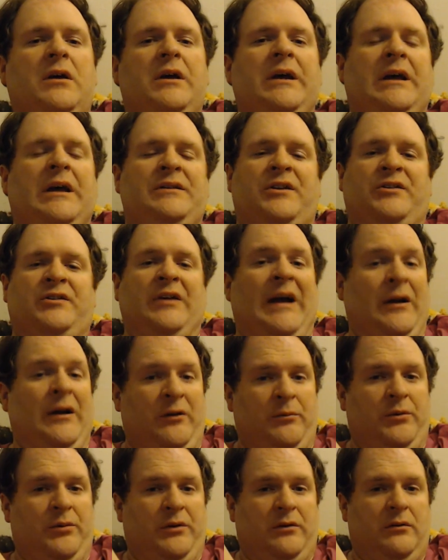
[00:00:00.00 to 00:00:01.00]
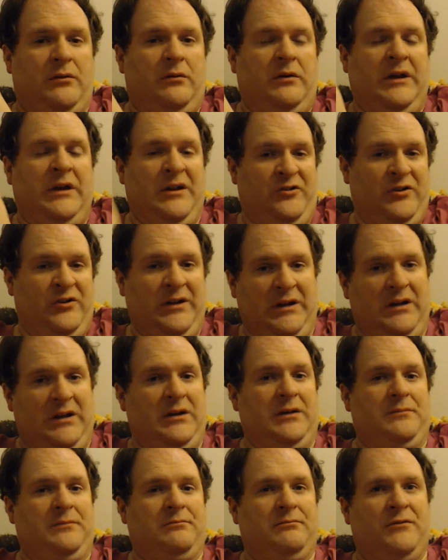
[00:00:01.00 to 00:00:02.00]
and desirable, and she ate
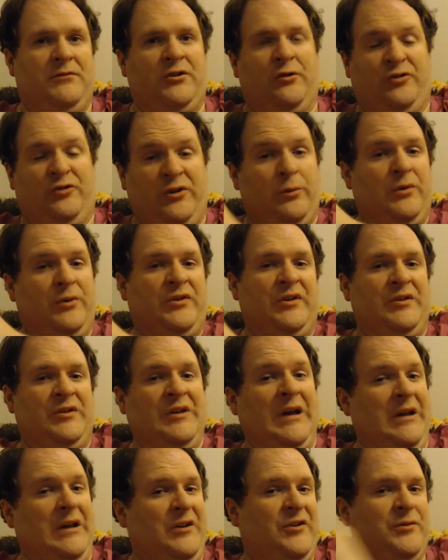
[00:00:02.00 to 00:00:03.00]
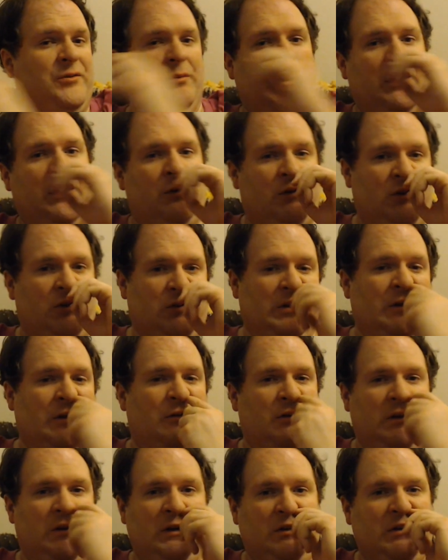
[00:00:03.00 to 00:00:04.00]
it. So she was enticed by her
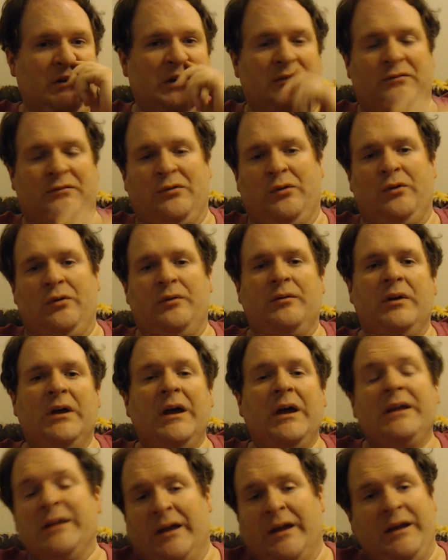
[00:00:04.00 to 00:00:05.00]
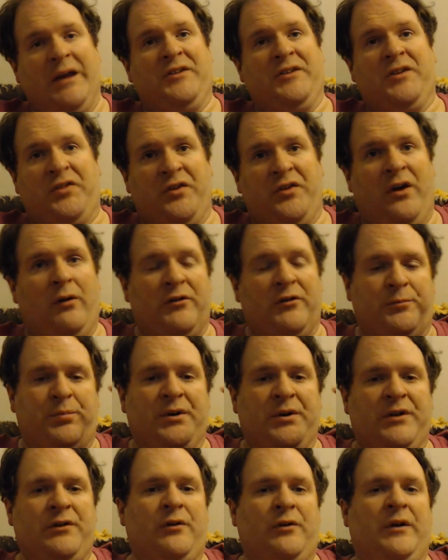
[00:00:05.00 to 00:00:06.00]
desire to eat that fruit. Now yes, the thought was
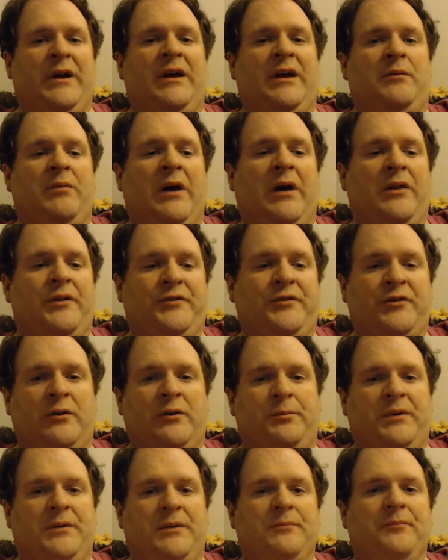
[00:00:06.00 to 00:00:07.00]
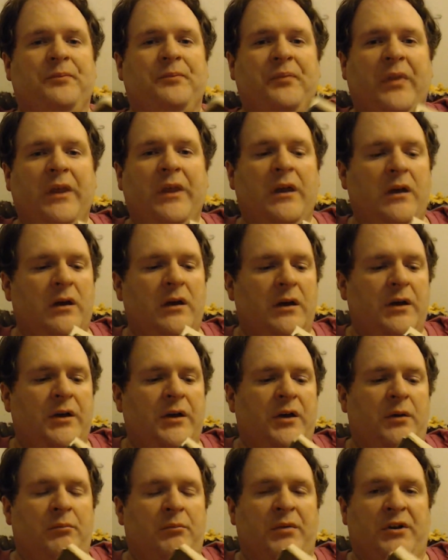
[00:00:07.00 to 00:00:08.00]
put in her head by the serpent.
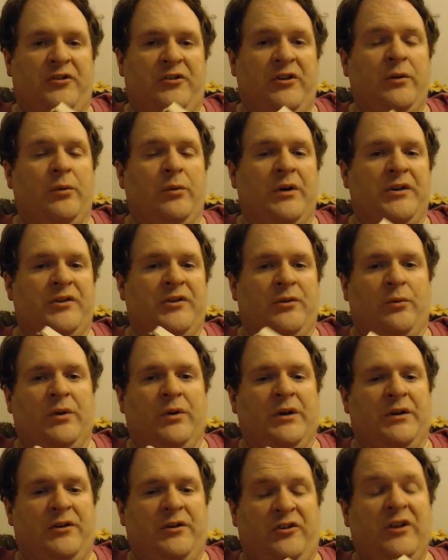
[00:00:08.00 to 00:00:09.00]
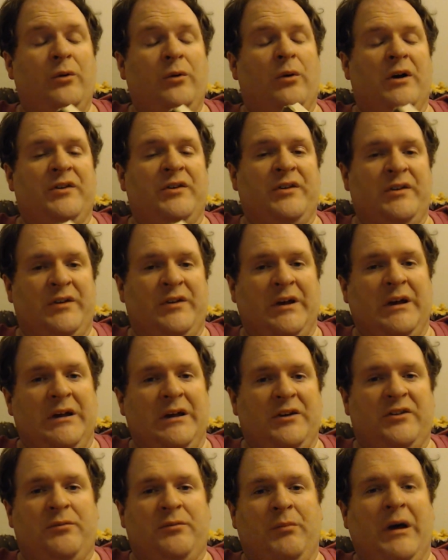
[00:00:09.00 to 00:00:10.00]
But she was
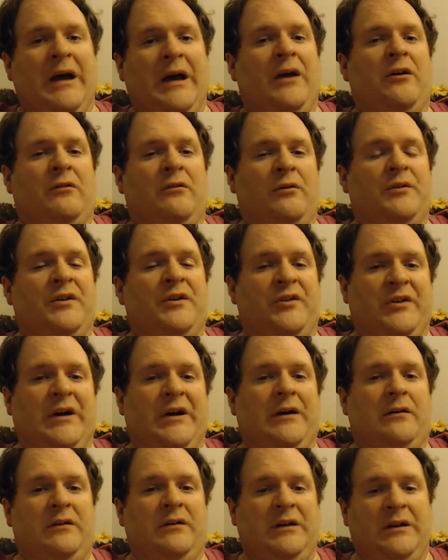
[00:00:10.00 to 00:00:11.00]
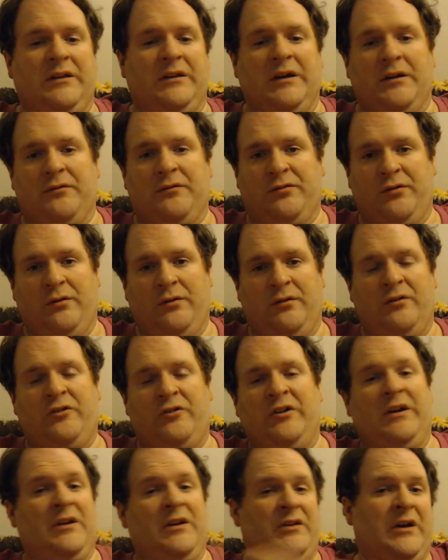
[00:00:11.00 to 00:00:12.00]
enticed by her own desire to eat that fruit, and
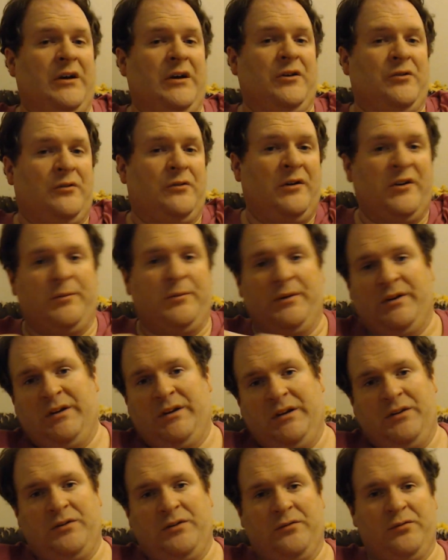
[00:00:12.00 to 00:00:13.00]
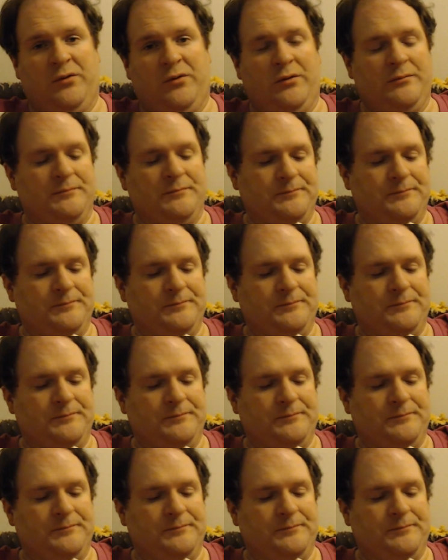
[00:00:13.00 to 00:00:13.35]
she enticed her husband to eat the fruit.